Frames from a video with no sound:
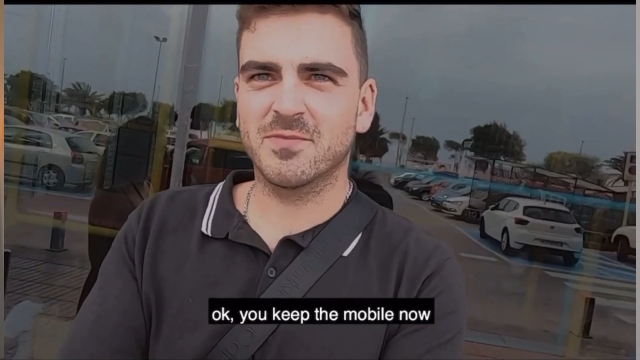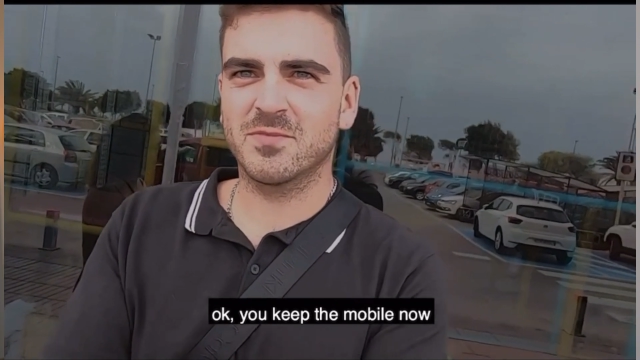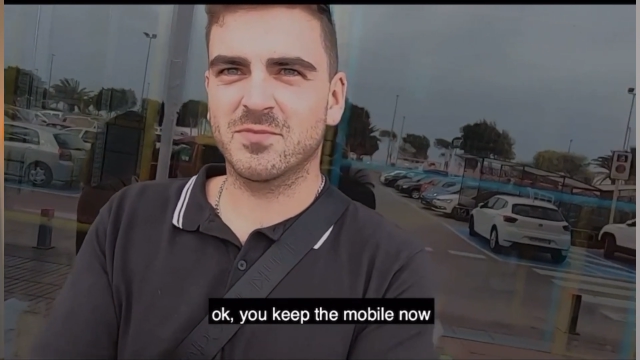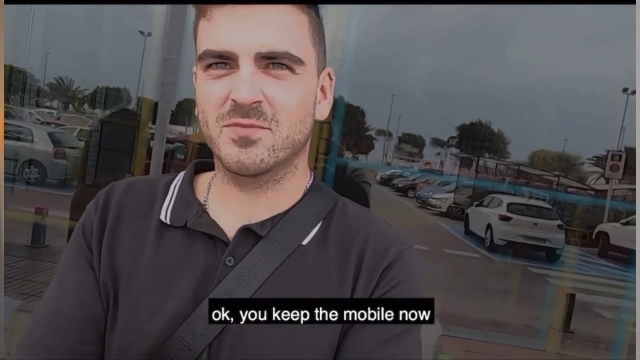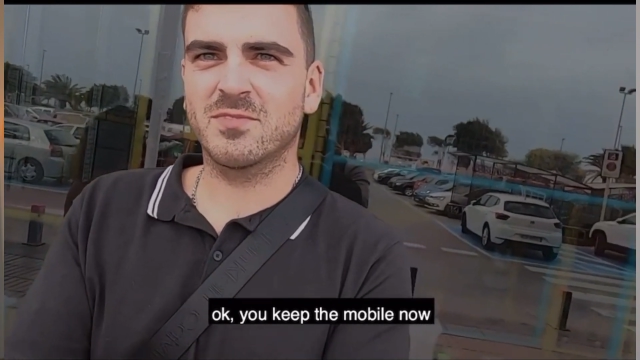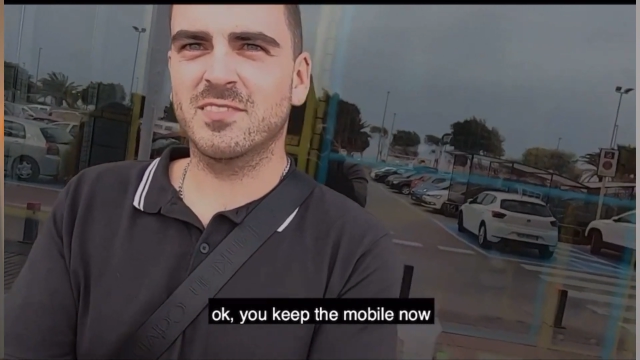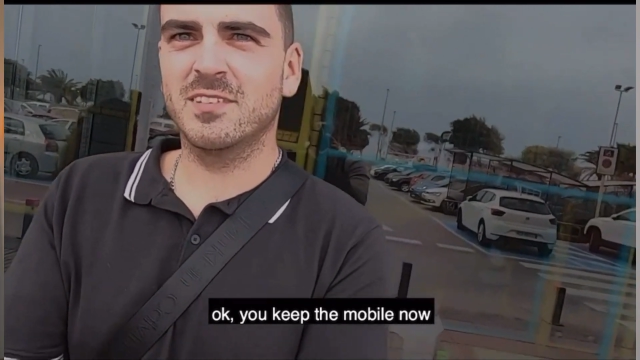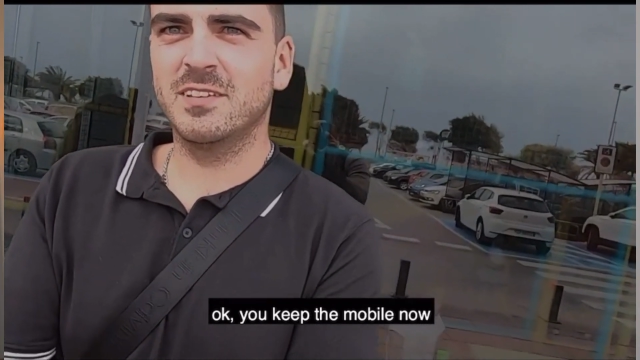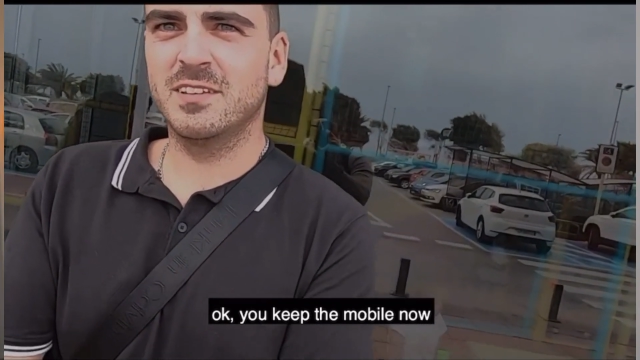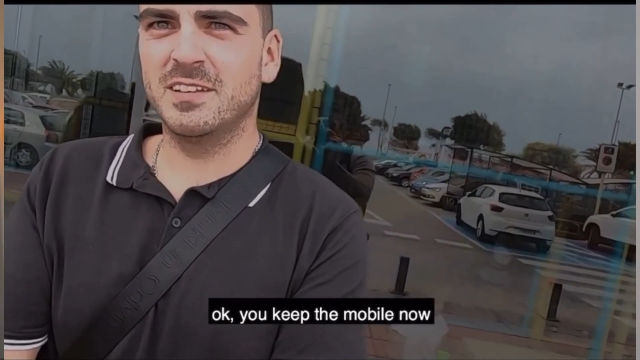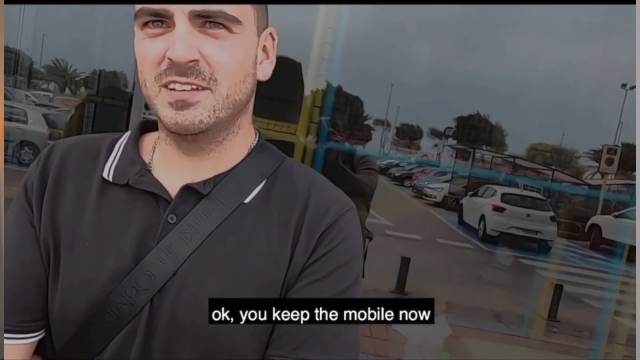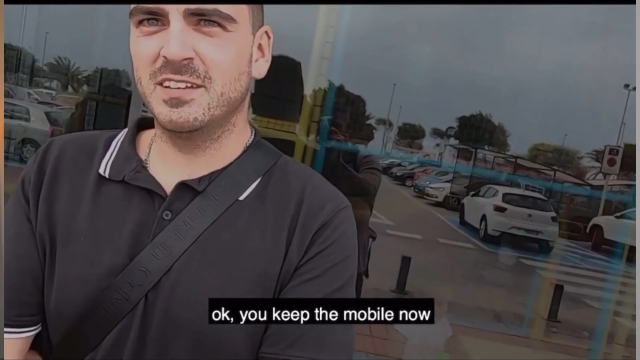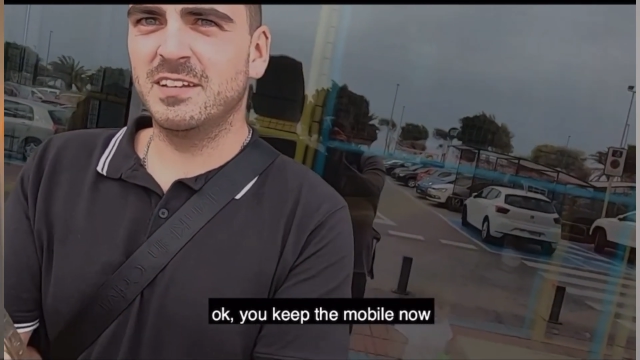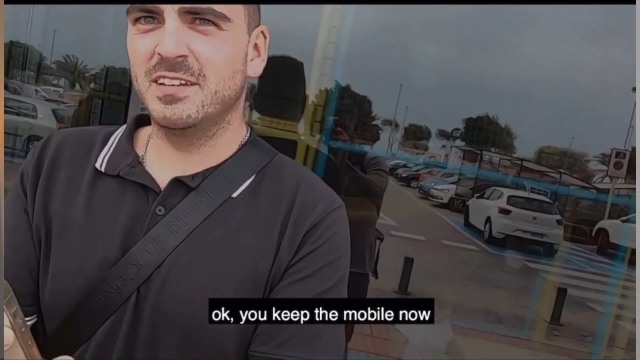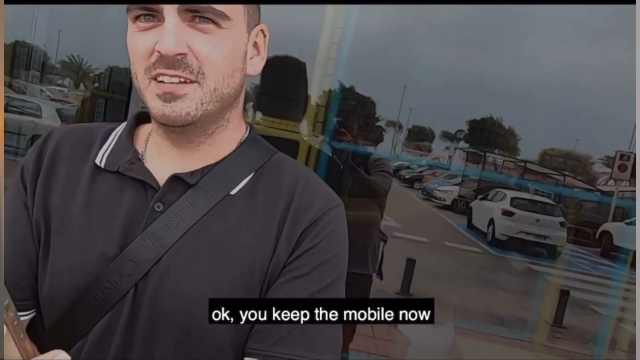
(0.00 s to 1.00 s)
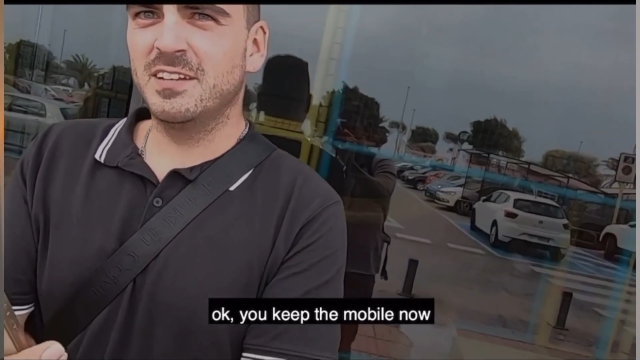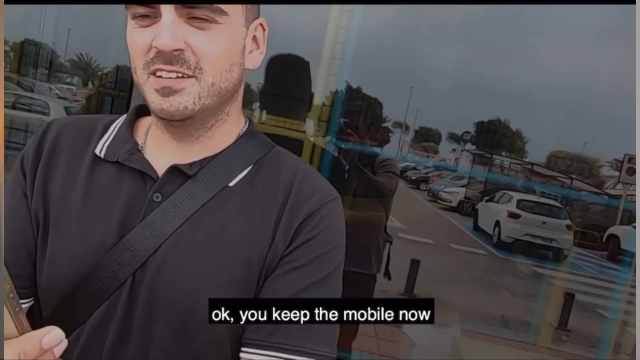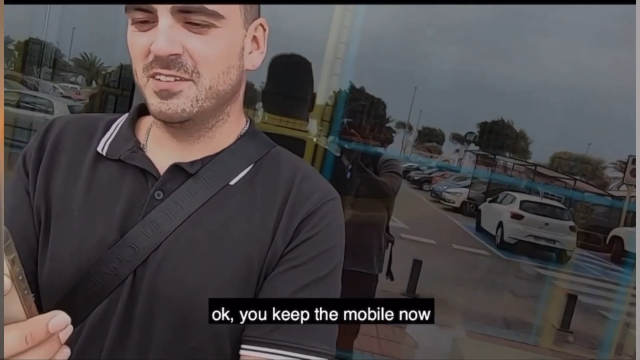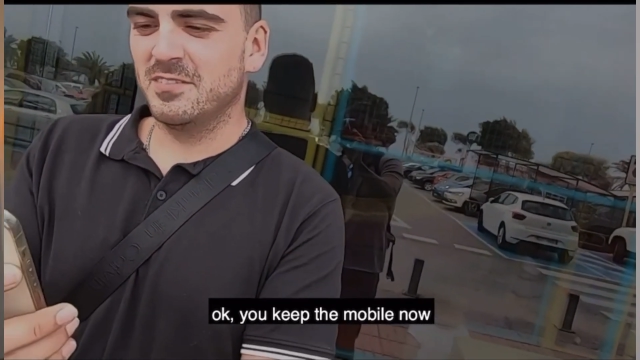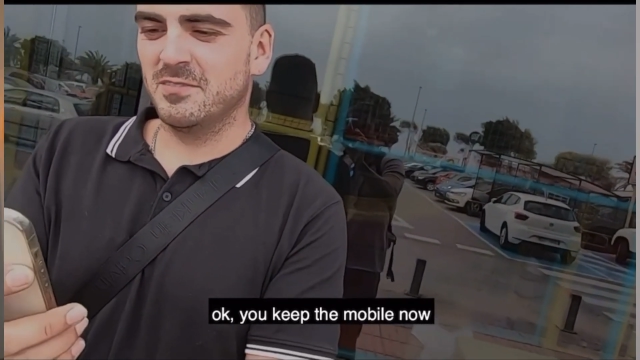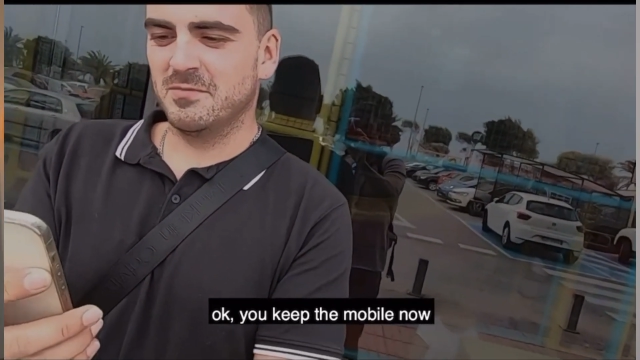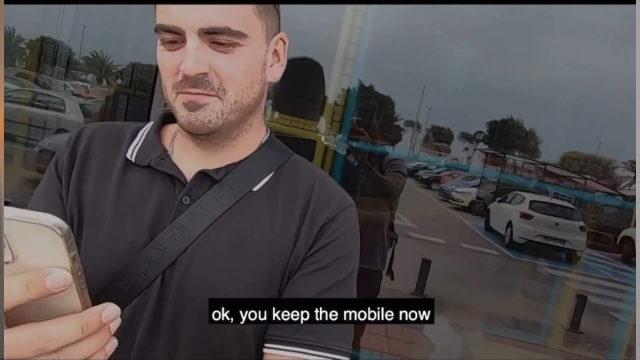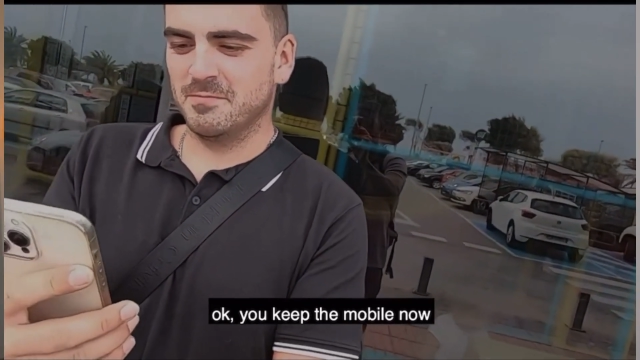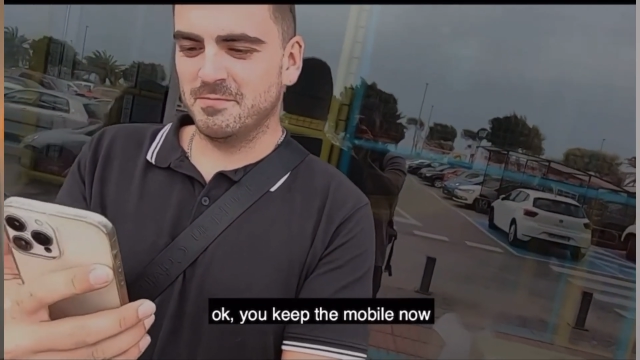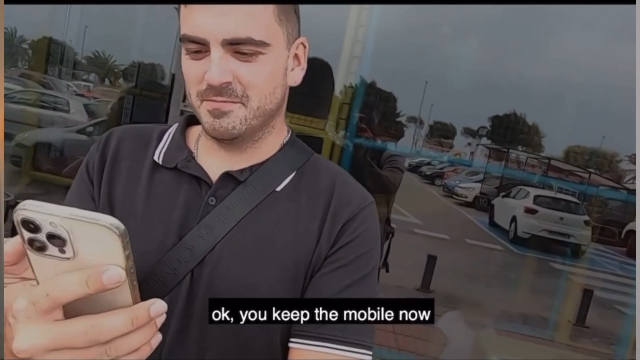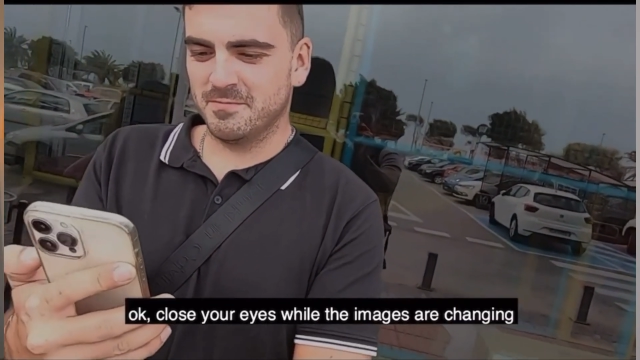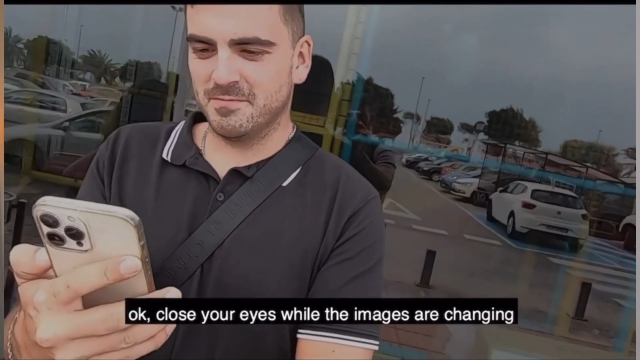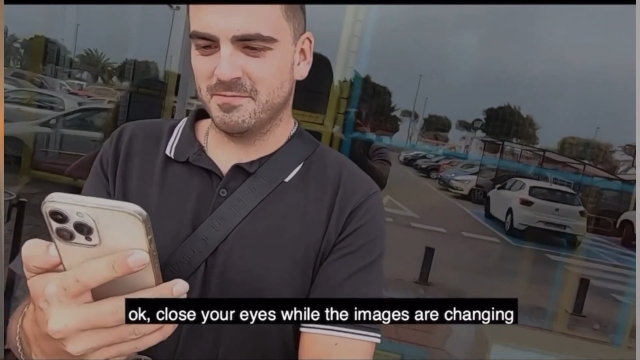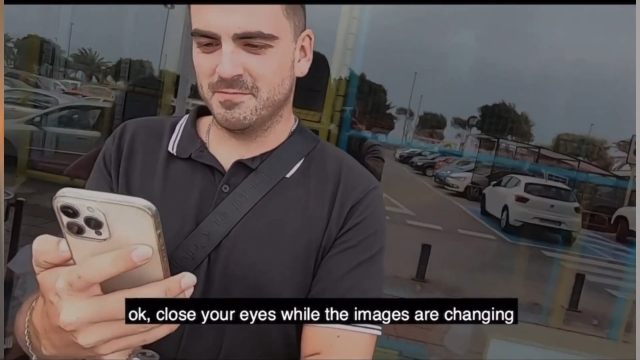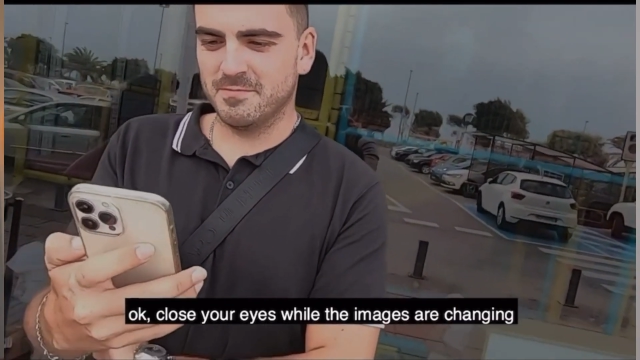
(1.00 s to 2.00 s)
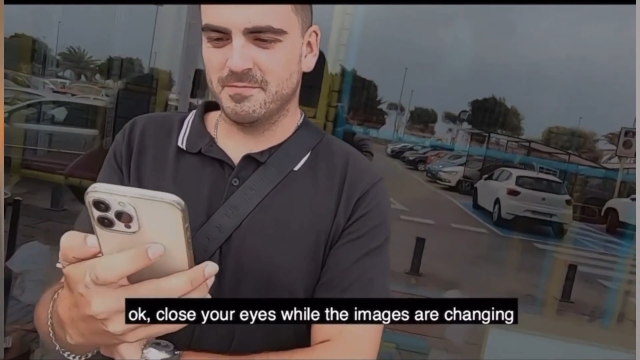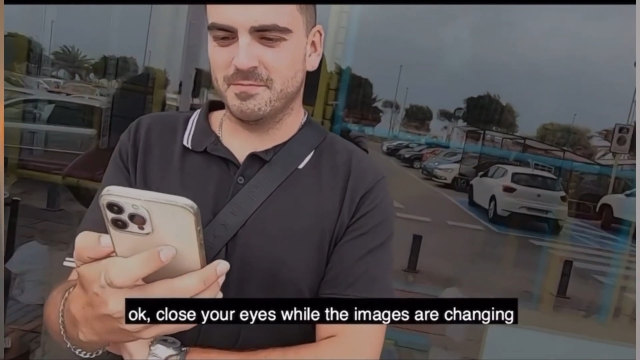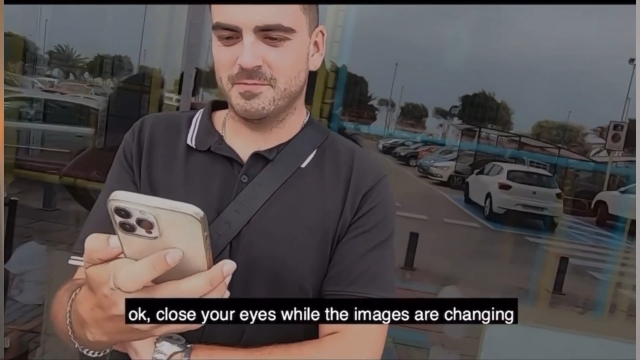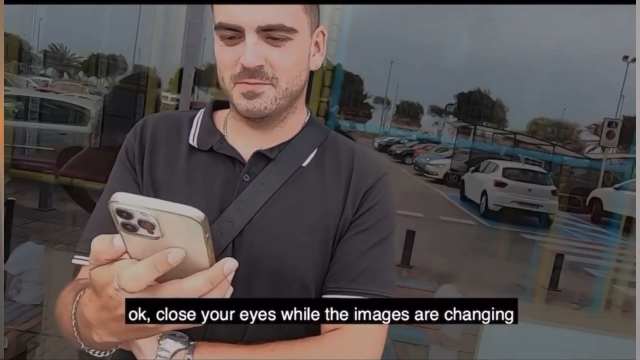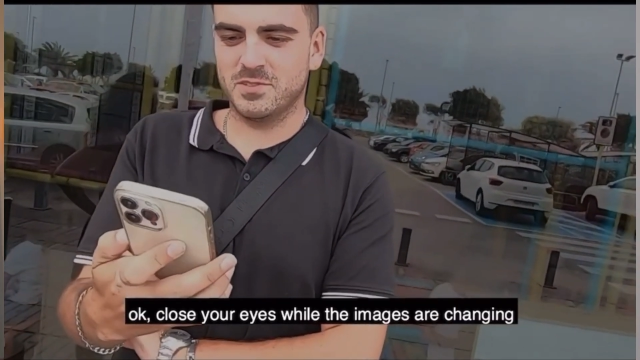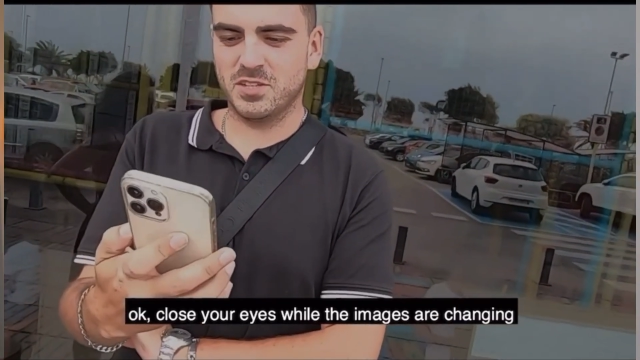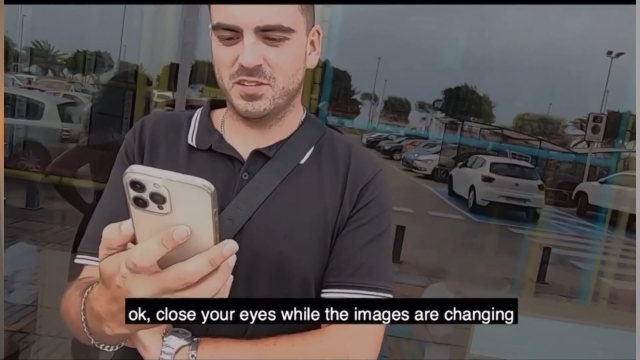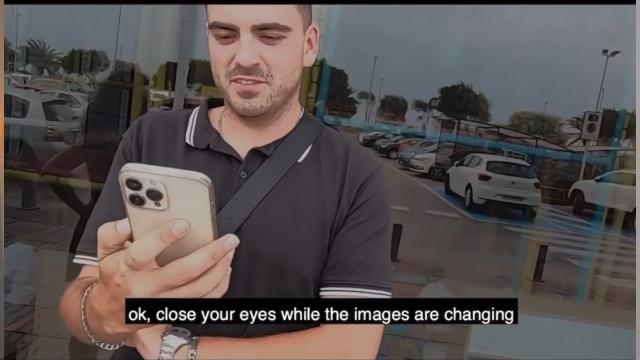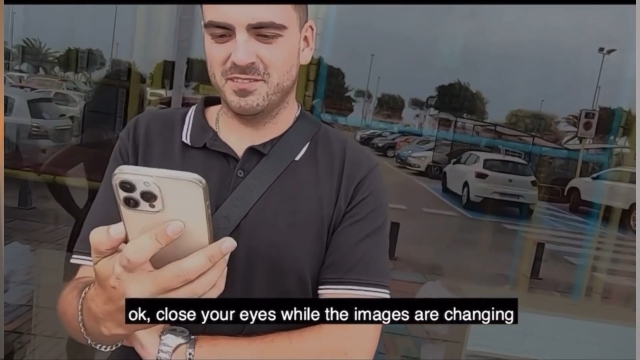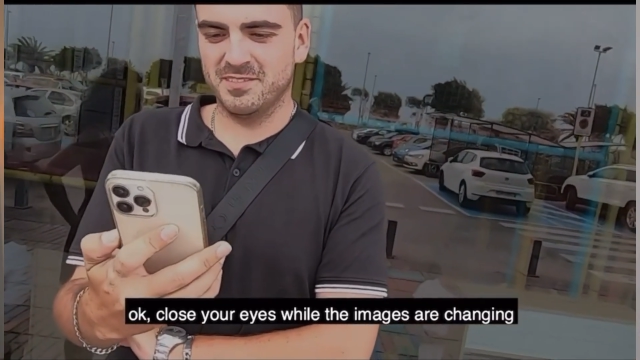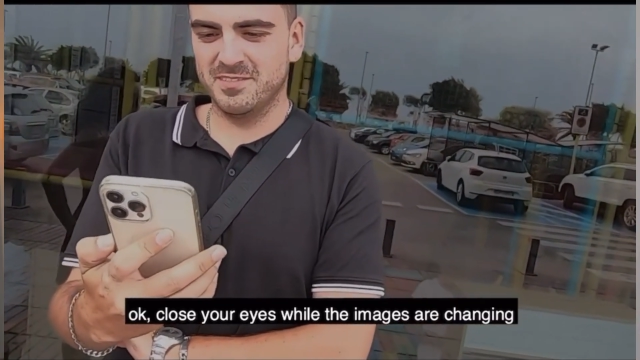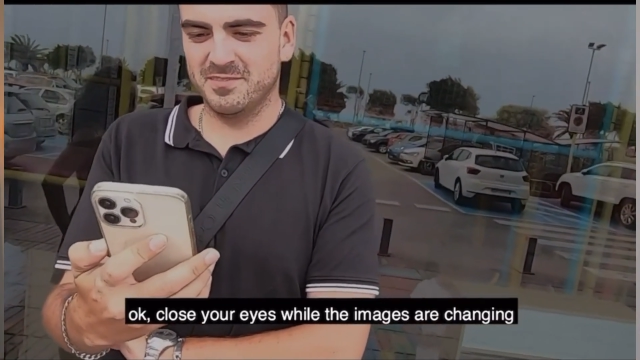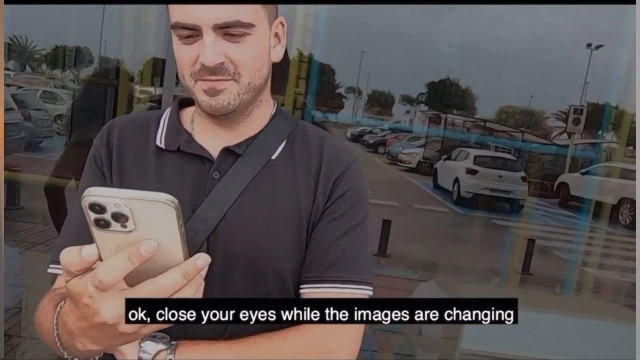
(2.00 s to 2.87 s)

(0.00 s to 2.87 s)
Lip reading: You get that person to close their eyes, and whenever they feel ready,